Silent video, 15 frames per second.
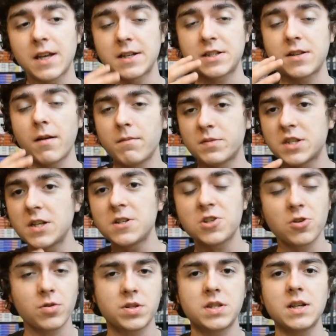Like, some scenes
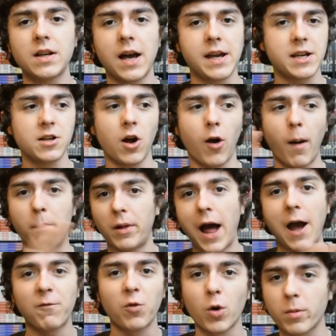you'll see, like, you know, a
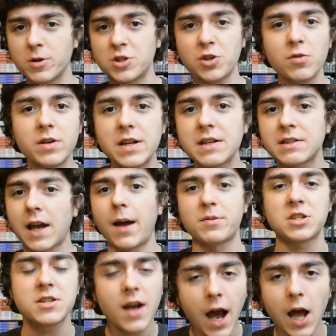platformer two D type
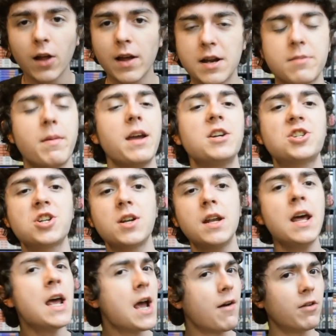style animation,
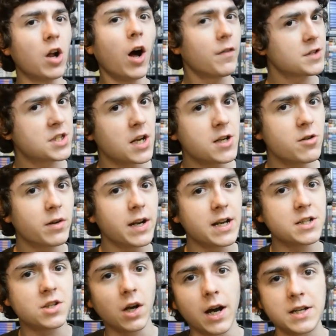and then all of a sudden you'll get
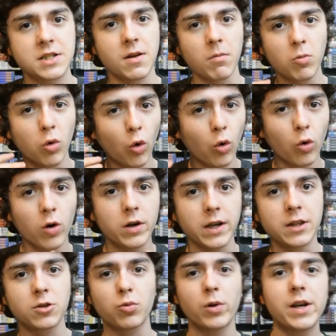into, like, some cool
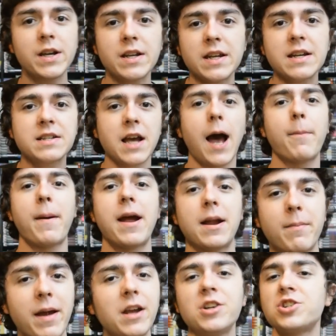looking three D type
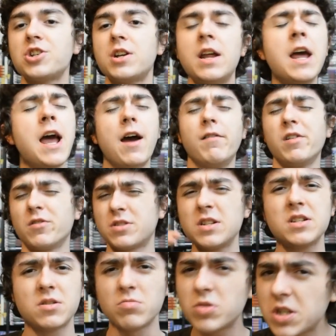animation, and then you'll
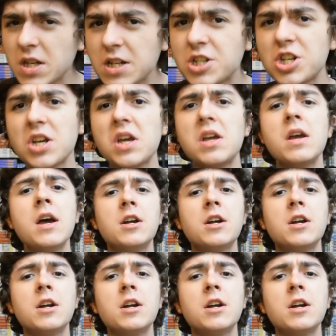see some C G.